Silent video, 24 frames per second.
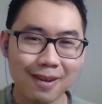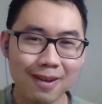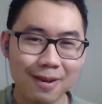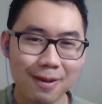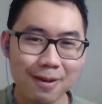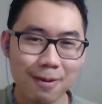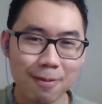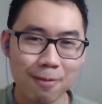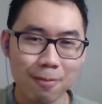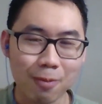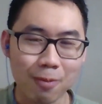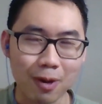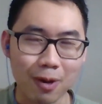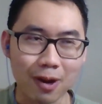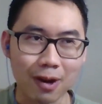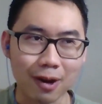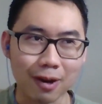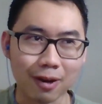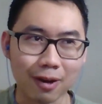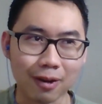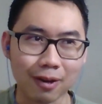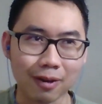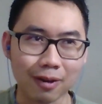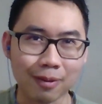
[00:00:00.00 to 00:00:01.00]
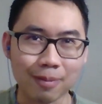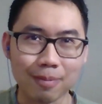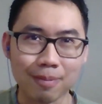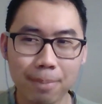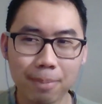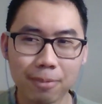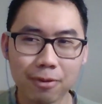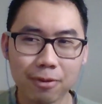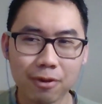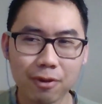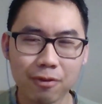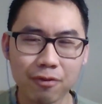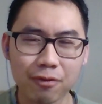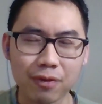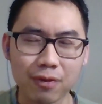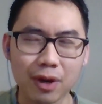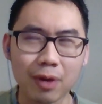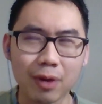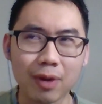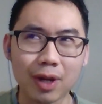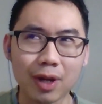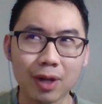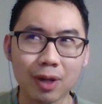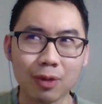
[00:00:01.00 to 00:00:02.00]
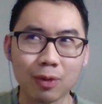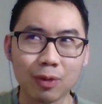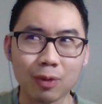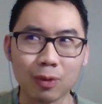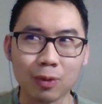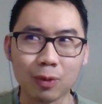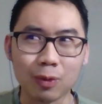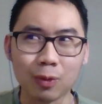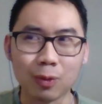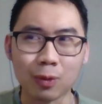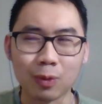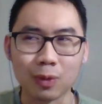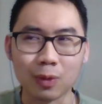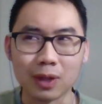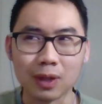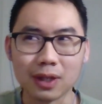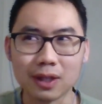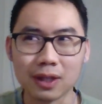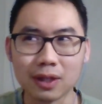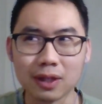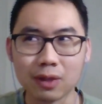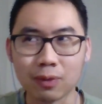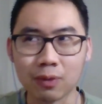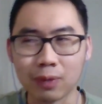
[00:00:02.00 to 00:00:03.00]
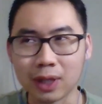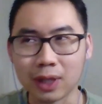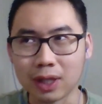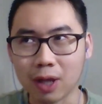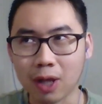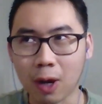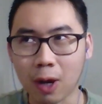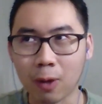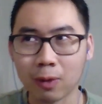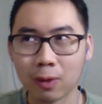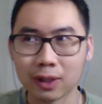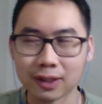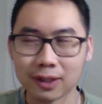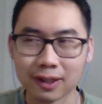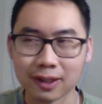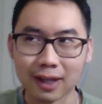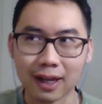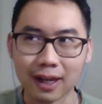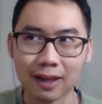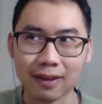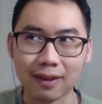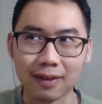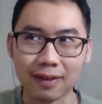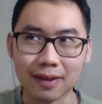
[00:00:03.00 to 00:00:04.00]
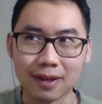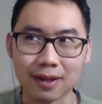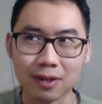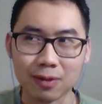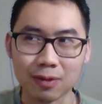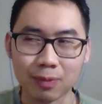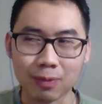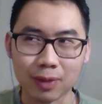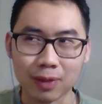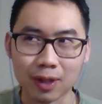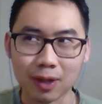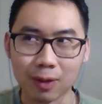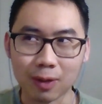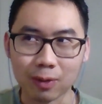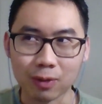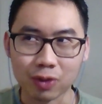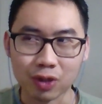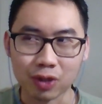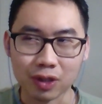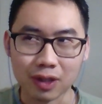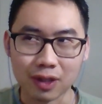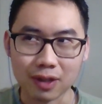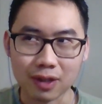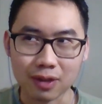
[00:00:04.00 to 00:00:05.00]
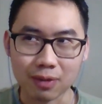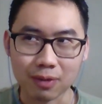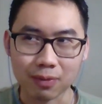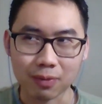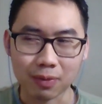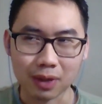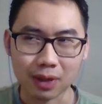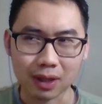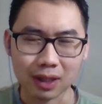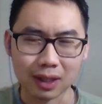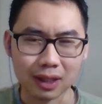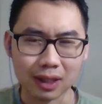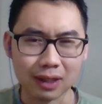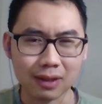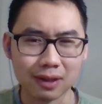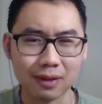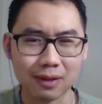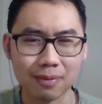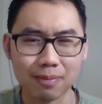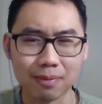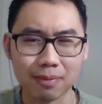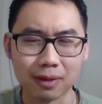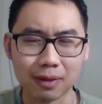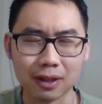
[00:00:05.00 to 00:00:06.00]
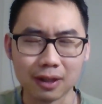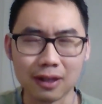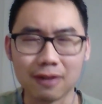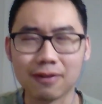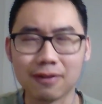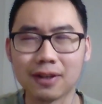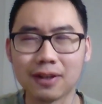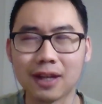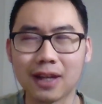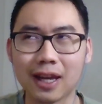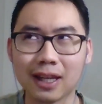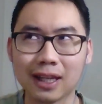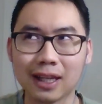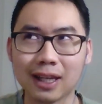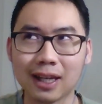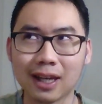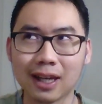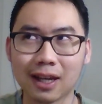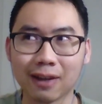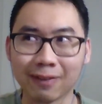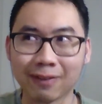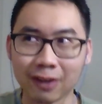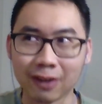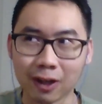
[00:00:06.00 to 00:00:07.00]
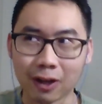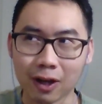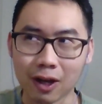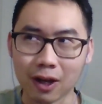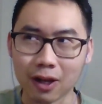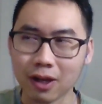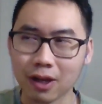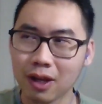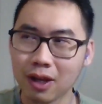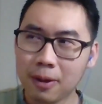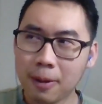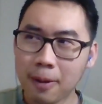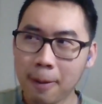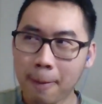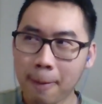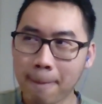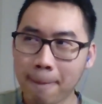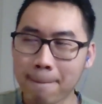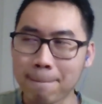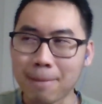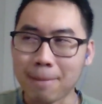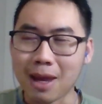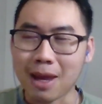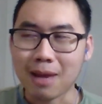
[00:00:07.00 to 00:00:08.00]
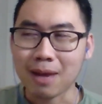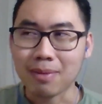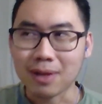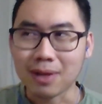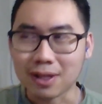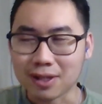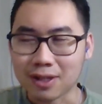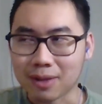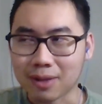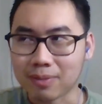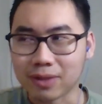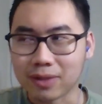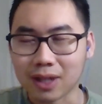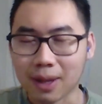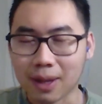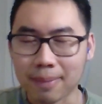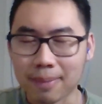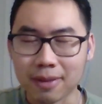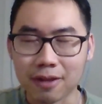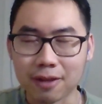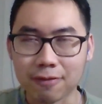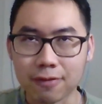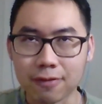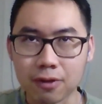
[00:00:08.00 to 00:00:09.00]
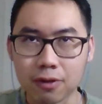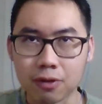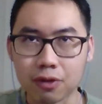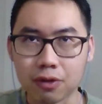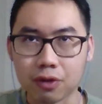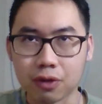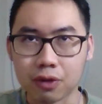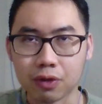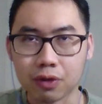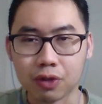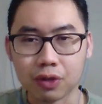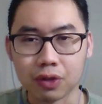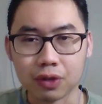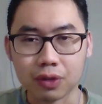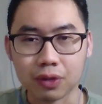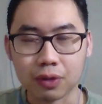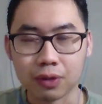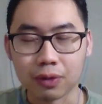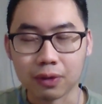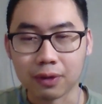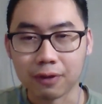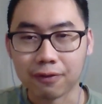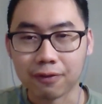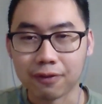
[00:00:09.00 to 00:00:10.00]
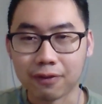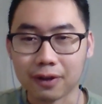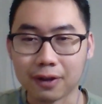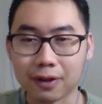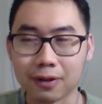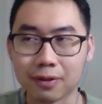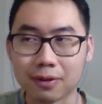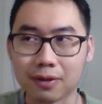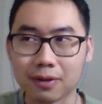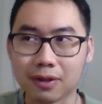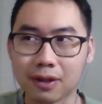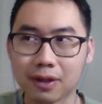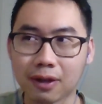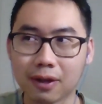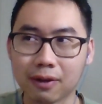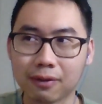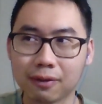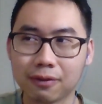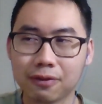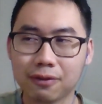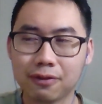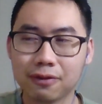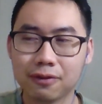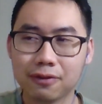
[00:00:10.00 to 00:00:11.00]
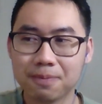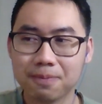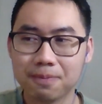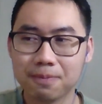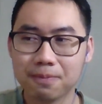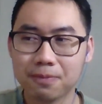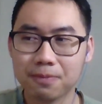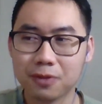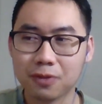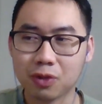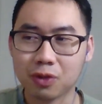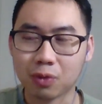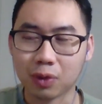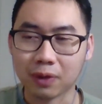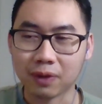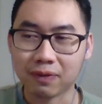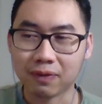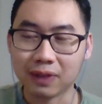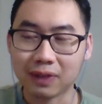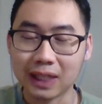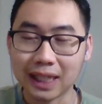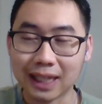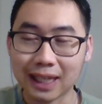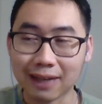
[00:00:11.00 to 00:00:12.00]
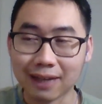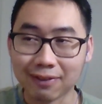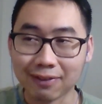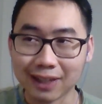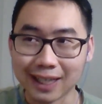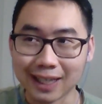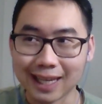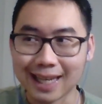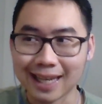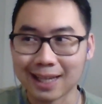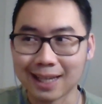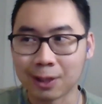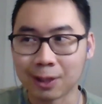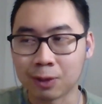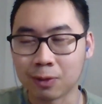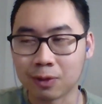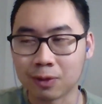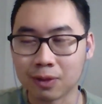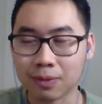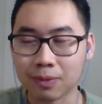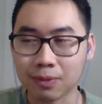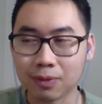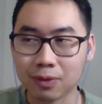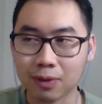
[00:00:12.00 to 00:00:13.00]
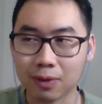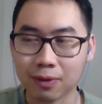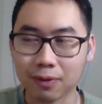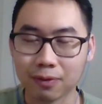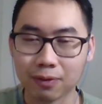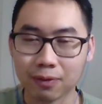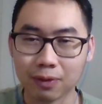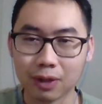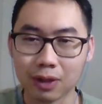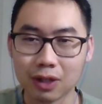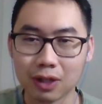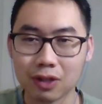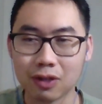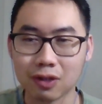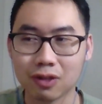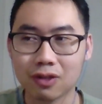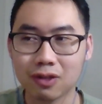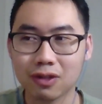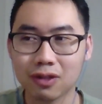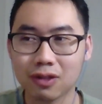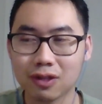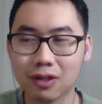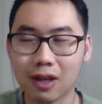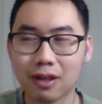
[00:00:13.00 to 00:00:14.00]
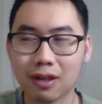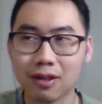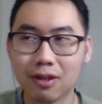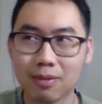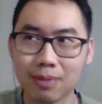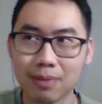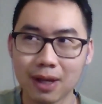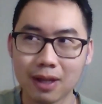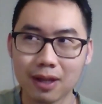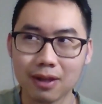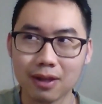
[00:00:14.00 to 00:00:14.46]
where Frieren, who we know is an atheist, we know she doesn't really believe in any kind of god. Maybe sometime in the future she's going to find herself sort of giving in to some sort of religious sentiment,